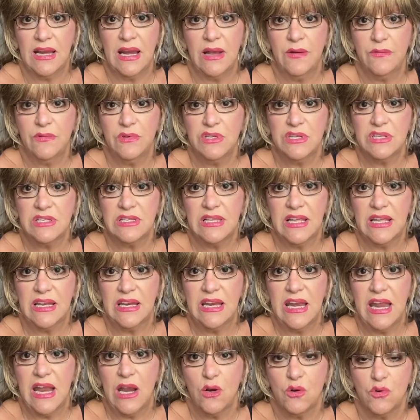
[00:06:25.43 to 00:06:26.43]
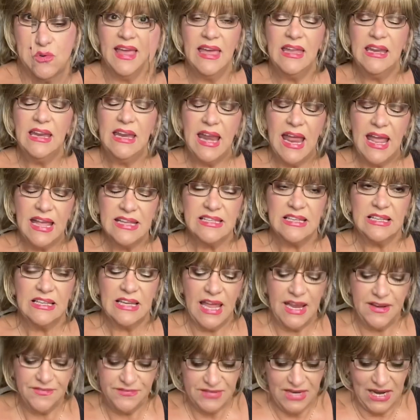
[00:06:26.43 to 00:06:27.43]
I would just let it air dry. And it has a
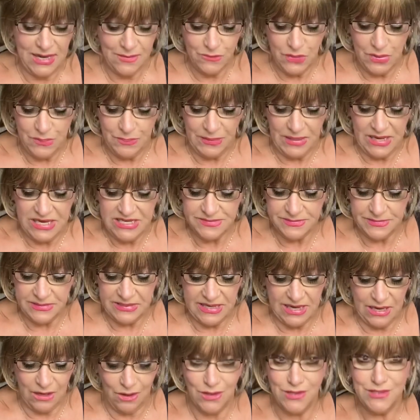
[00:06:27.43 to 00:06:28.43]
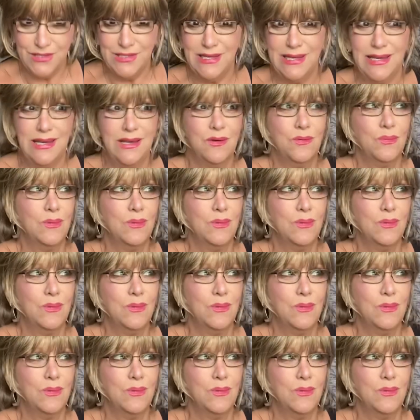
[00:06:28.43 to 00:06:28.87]
lifetime replacement guarantee.